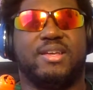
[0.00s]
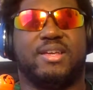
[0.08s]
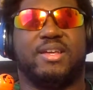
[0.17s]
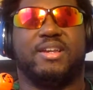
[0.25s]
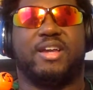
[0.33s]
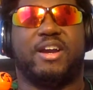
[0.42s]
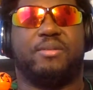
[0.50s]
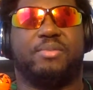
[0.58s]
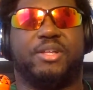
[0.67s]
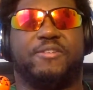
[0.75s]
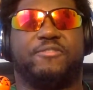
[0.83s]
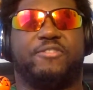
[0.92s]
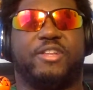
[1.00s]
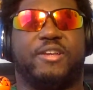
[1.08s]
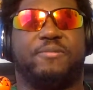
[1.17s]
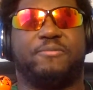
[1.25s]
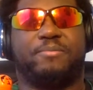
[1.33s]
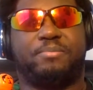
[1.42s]
and the Iron Blood
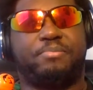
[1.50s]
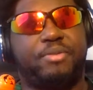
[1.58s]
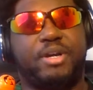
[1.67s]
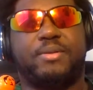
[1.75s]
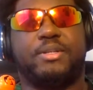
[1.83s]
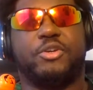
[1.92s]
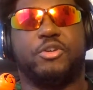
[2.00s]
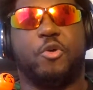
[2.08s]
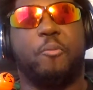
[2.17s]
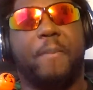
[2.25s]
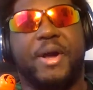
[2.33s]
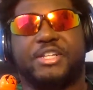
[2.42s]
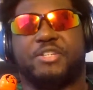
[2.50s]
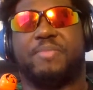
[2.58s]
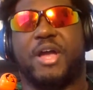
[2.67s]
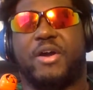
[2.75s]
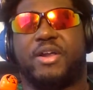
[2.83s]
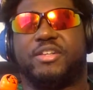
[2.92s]
fleet probably don't know much
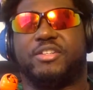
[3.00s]
about it.